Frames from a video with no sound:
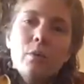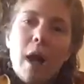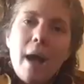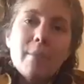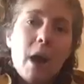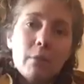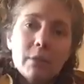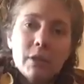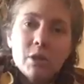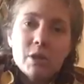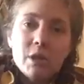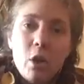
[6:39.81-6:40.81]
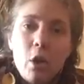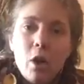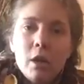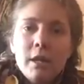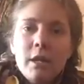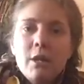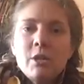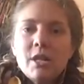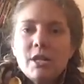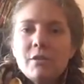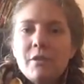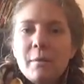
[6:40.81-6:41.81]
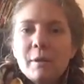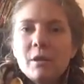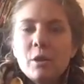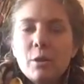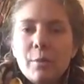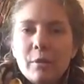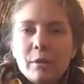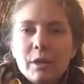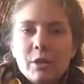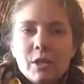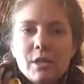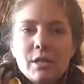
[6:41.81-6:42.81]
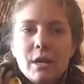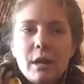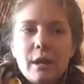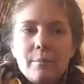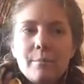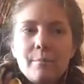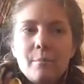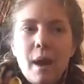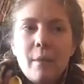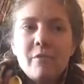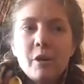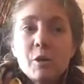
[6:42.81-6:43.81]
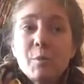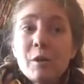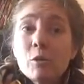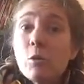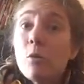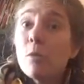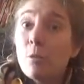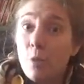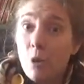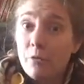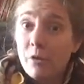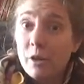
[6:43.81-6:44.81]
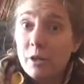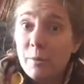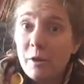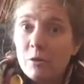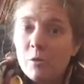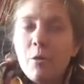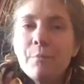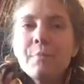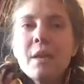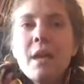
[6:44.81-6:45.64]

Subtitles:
I'm not religious at all. Jason's family is a little bit religious. I'm very spiritual. We're both very spiritual.